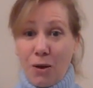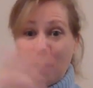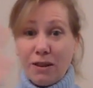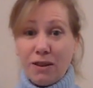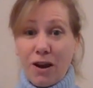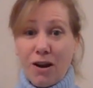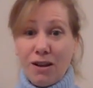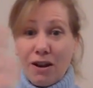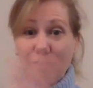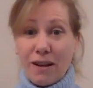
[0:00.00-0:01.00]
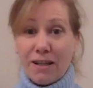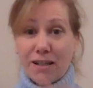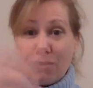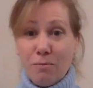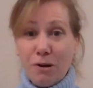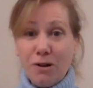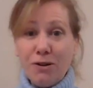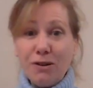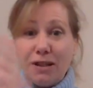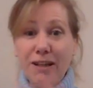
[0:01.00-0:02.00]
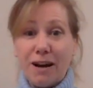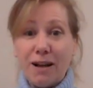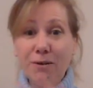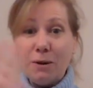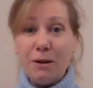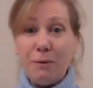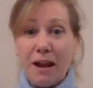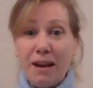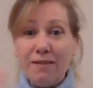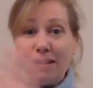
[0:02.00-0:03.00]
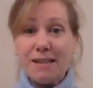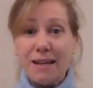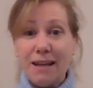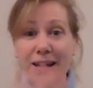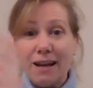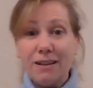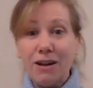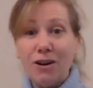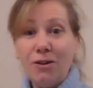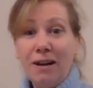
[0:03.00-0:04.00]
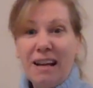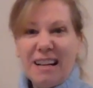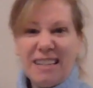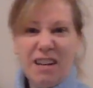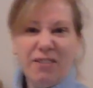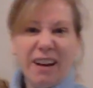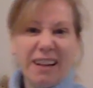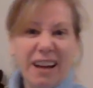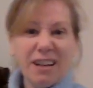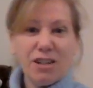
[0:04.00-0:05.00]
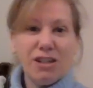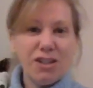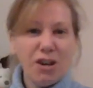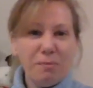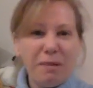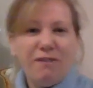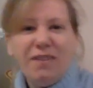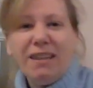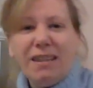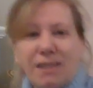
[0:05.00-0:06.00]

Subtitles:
With all our friends from early on, we wave and sing hello. See if I can actually stomp my feet